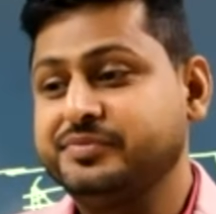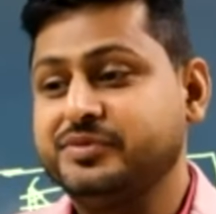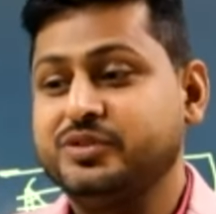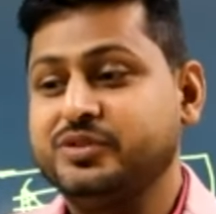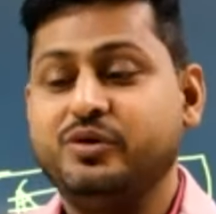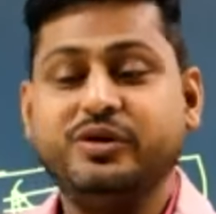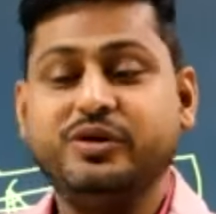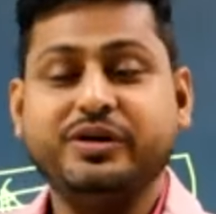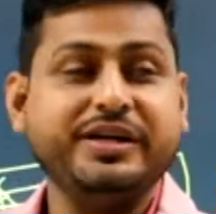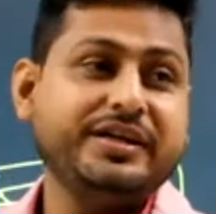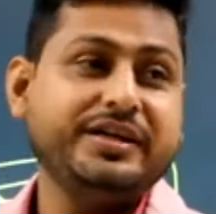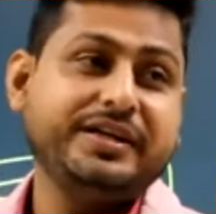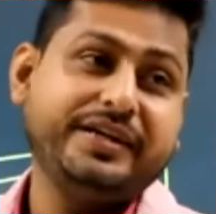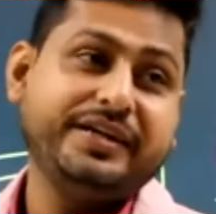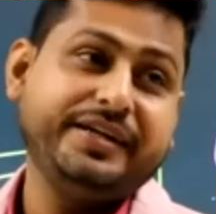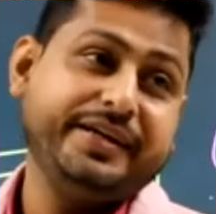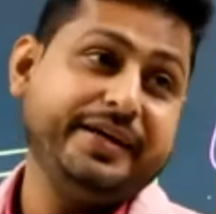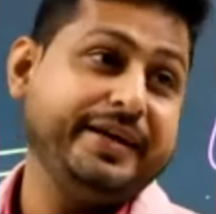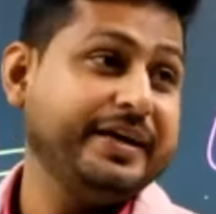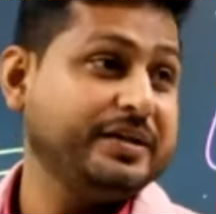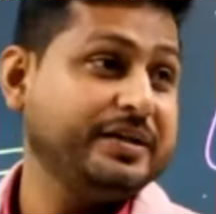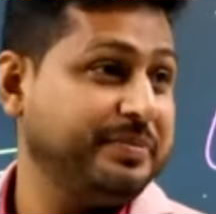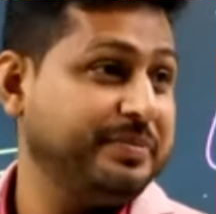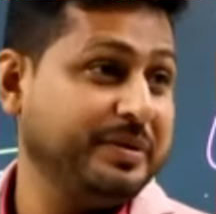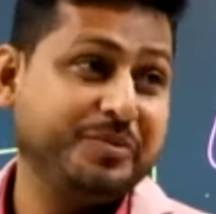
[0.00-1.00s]
Okay,
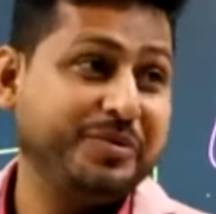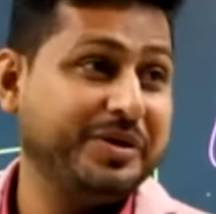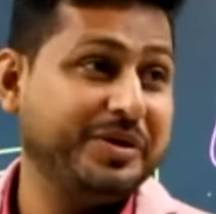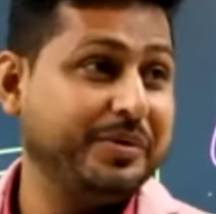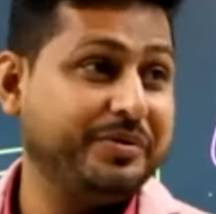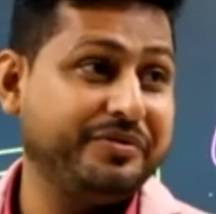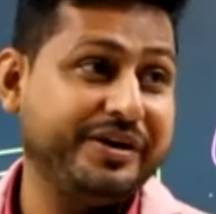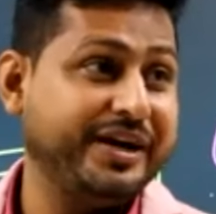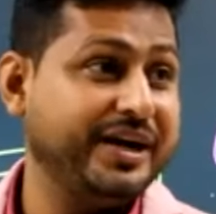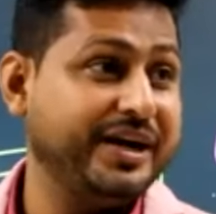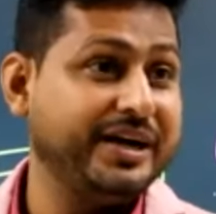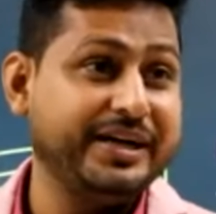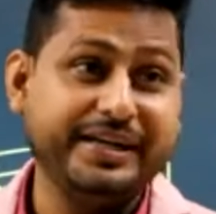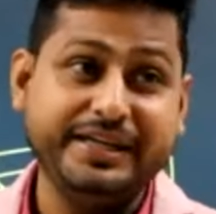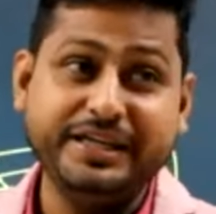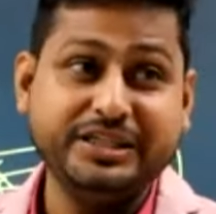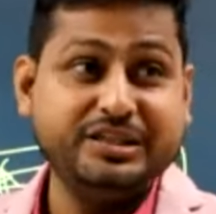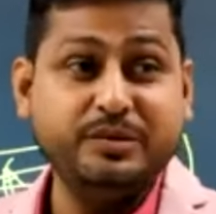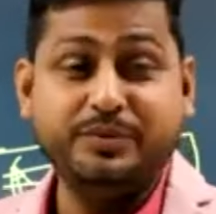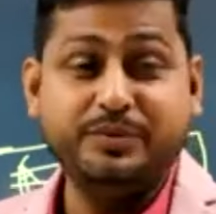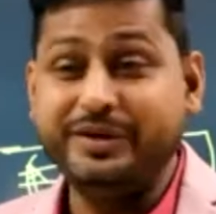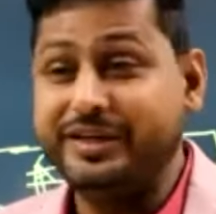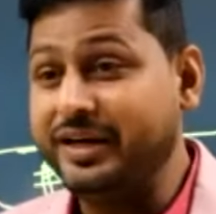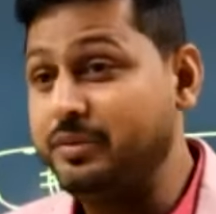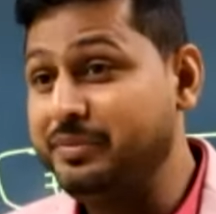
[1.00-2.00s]
DNS may be different and
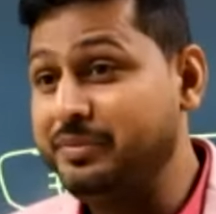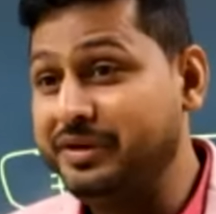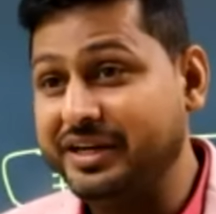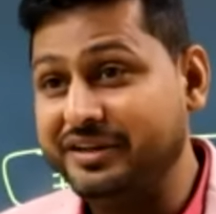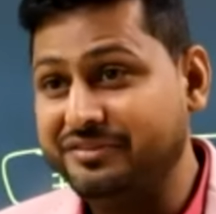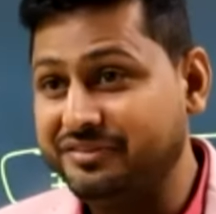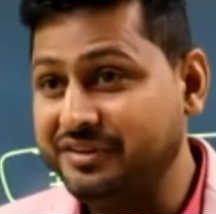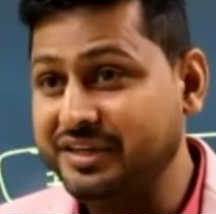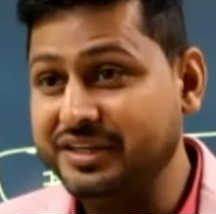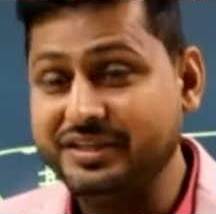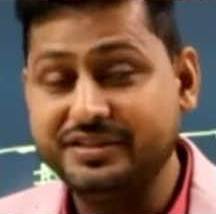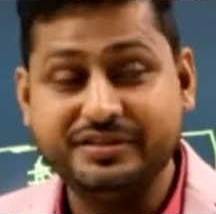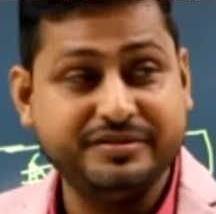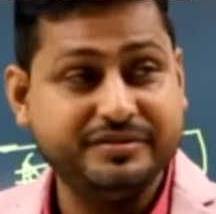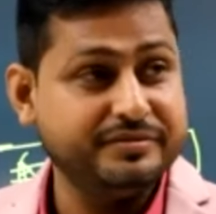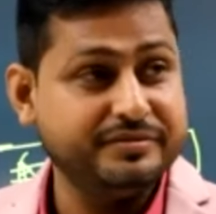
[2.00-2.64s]
DHCP can be different.